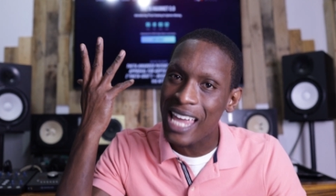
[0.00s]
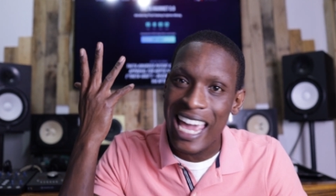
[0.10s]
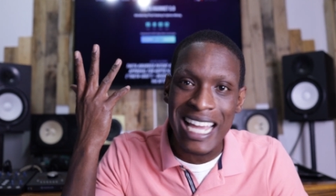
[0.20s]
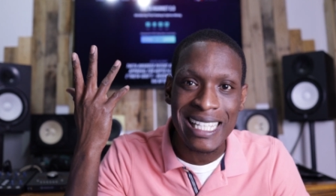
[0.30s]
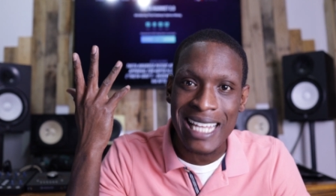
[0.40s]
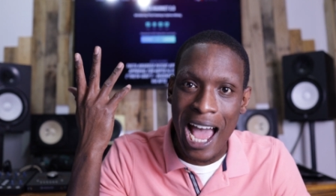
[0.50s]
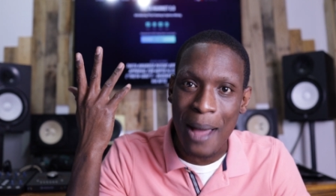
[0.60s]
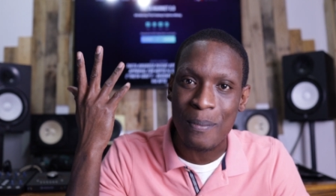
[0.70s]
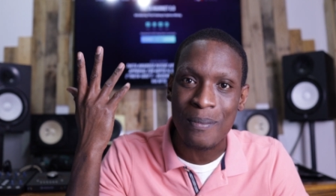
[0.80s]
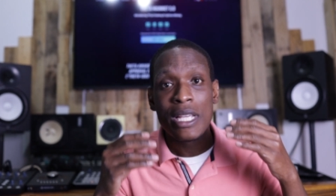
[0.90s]

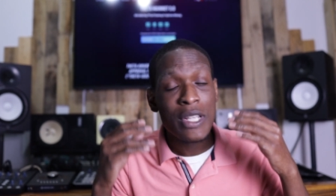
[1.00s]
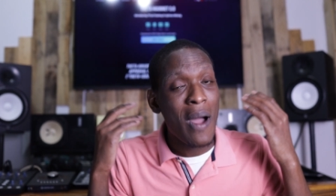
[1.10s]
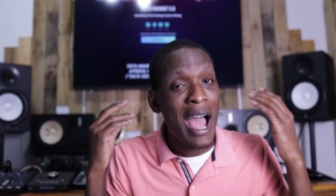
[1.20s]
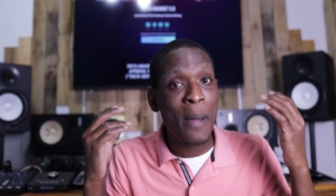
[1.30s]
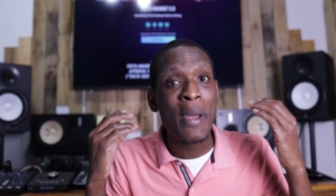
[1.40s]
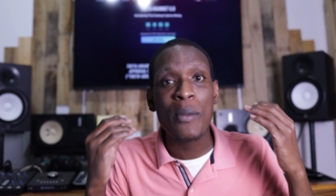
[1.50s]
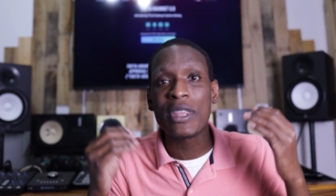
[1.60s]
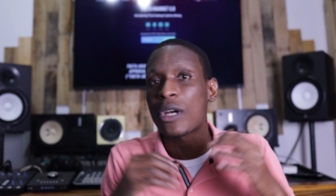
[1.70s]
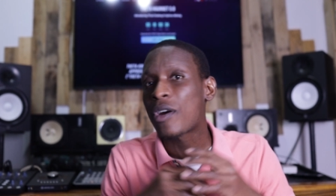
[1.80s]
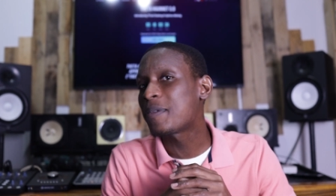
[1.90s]
ASAP. So I'm here
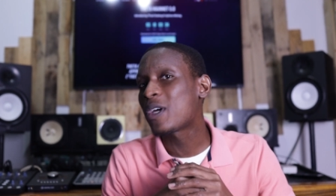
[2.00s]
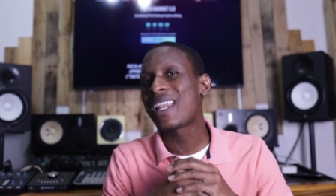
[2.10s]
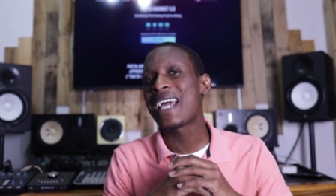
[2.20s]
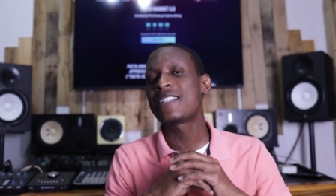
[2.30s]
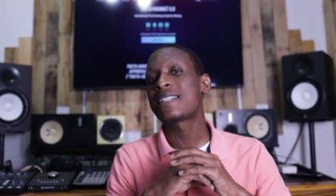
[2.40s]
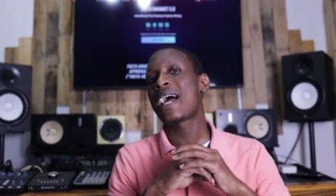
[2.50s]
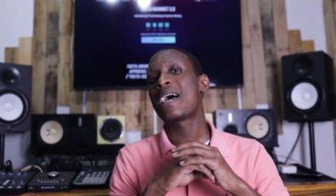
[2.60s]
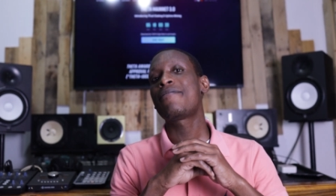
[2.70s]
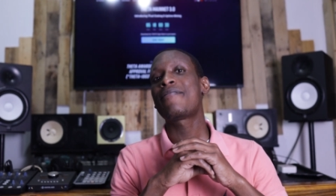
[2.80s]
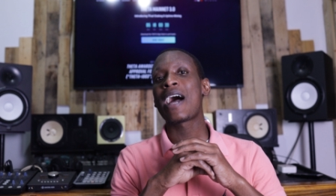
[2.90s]
with the Crypto
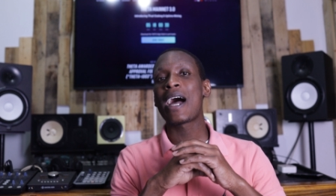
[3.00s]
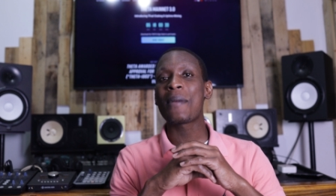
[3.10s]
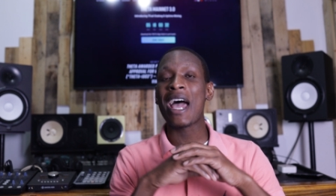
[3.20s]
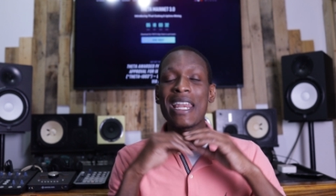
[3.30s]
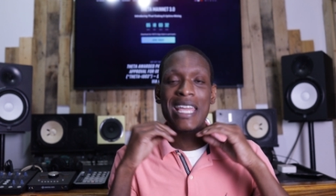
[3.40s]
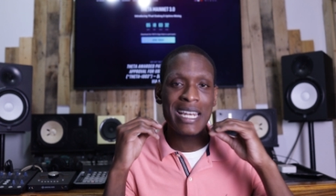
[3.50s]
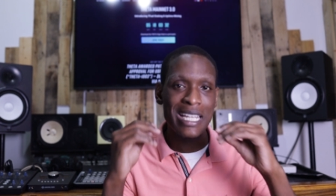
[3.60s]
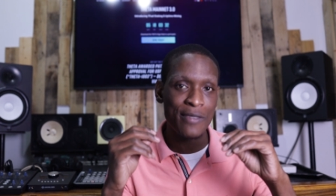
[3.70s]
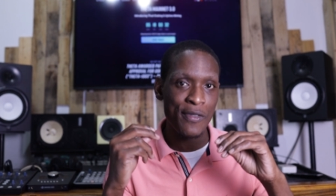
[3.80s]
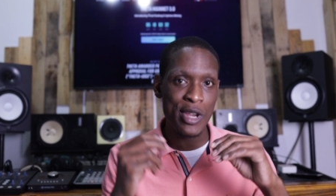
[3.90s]
Lifestyle Farm and in
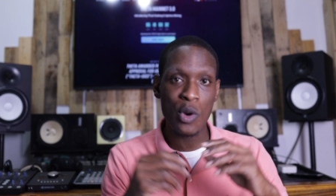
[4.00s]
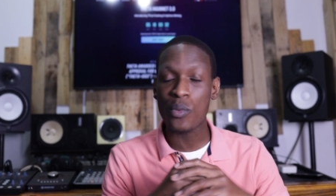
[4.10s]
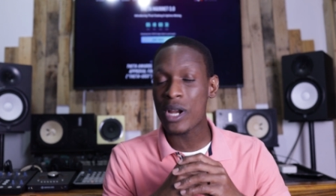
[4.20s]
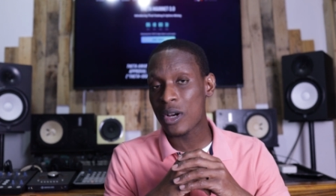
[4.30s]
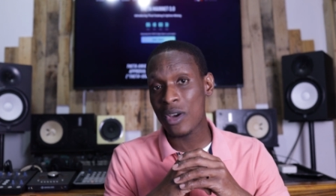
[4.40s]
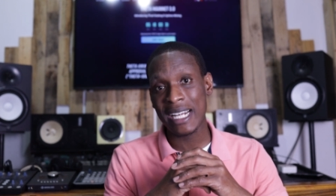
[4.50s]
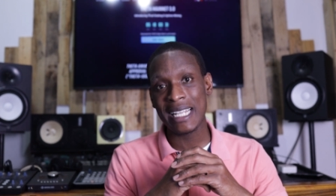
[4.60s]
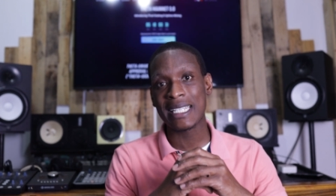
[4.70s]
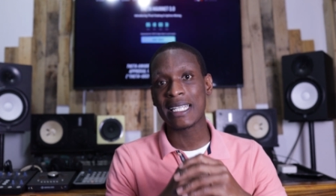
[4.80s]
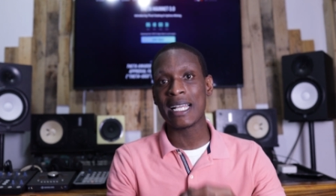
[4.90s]
this video we're going to
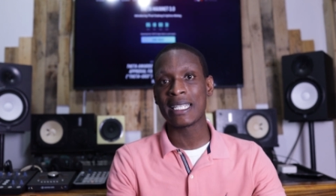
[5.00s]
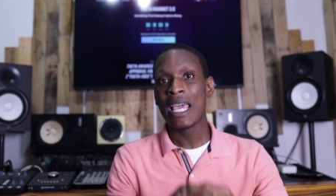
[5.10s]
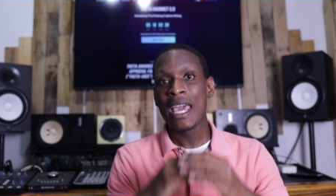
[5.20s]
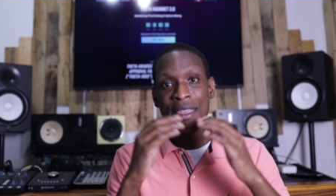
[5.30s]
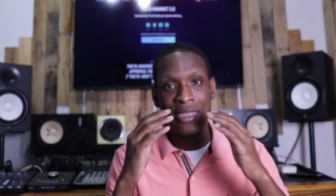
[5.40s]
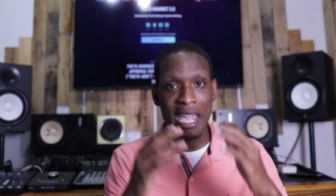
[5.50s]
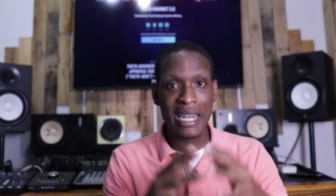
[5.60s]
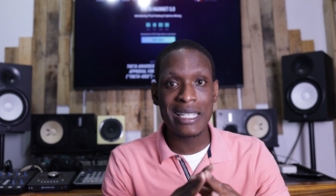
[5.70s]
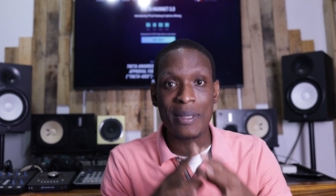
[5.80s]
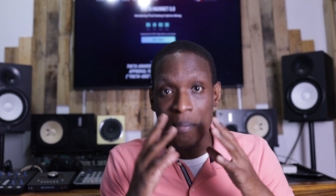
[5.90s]
discuss
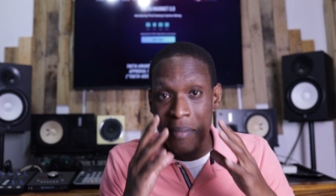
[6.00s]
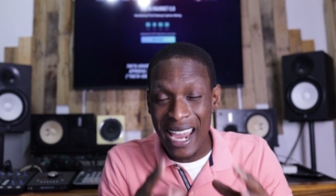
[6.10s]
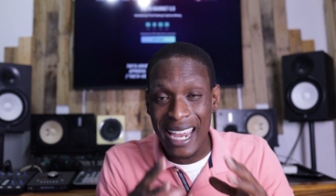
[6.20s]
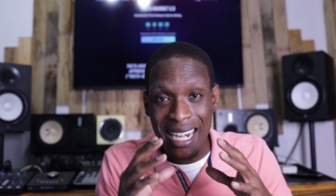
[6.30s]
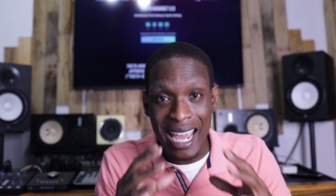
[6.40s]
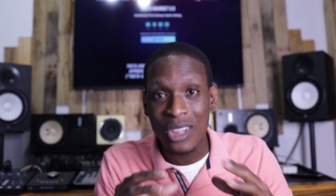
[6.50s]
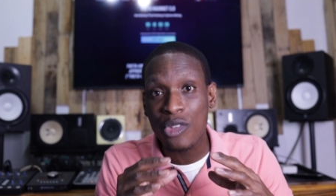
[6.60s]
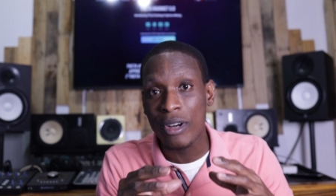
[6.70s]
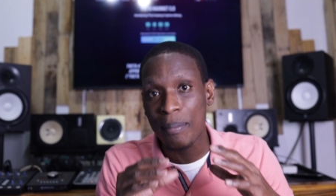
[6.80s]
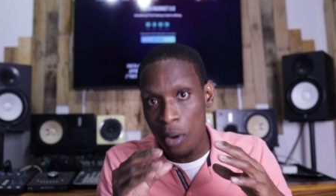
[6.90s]
Theta's Mainnet
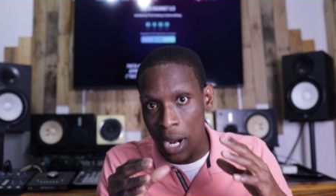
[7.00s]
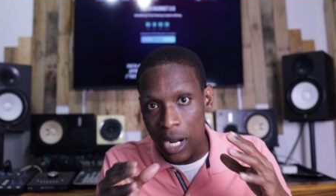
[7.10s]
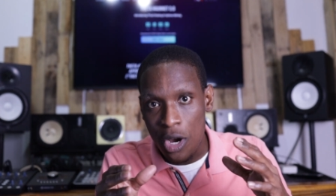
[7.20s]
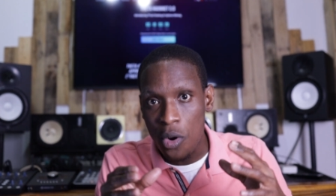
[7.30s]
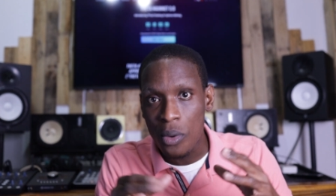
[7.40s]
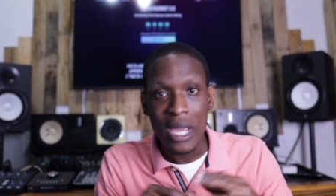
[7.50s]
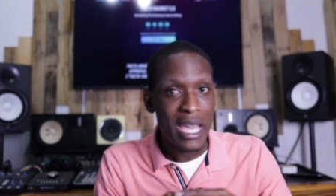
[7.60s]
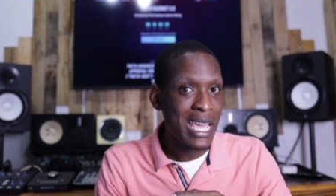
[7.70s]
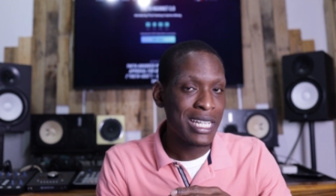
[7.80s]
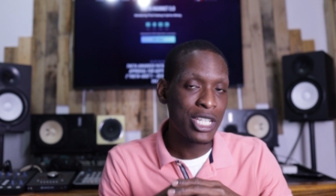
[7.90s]
3.0,
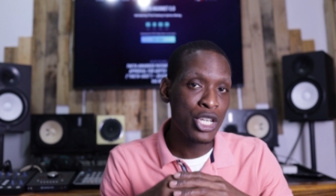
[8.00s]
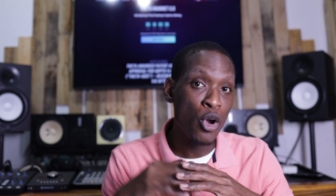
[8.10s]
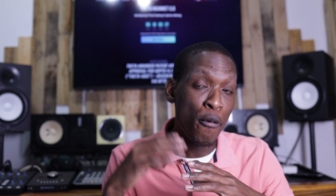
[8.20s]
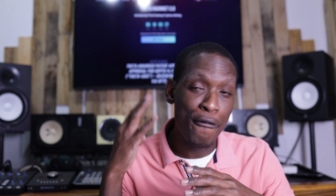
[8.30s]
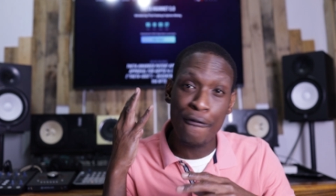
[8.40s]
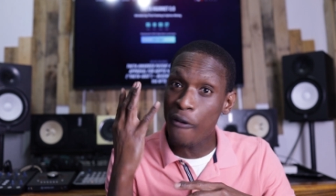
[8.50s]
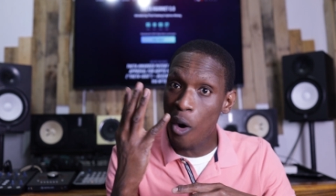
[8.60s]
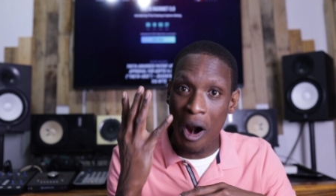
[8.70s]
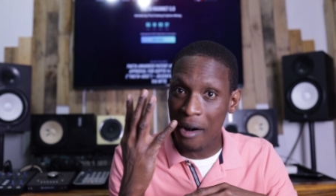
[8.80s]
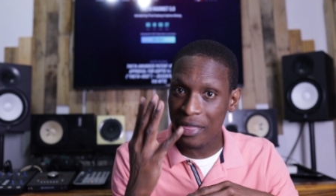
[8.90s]
its new
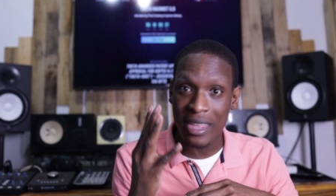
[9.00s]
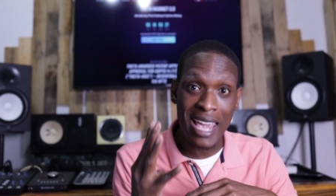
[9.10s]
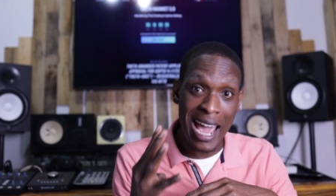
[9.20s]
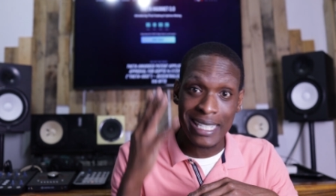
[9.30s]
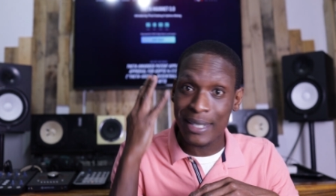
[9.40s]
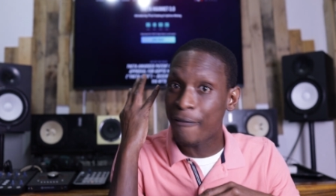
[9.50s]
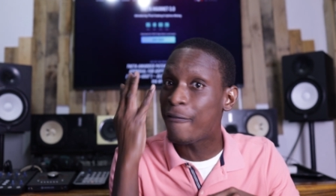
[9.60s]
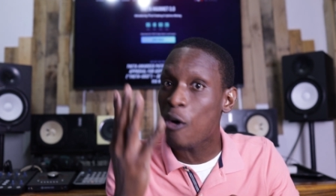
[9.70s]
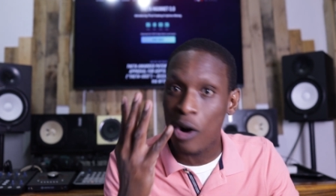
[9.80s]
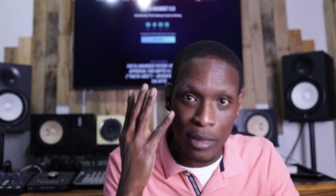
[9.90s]
fourth, yes,
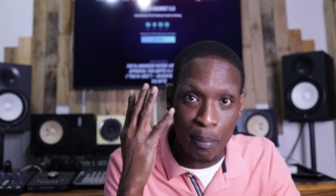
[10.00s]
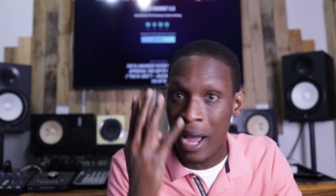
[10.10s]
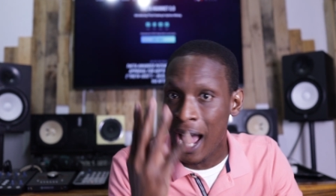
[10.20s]
fourth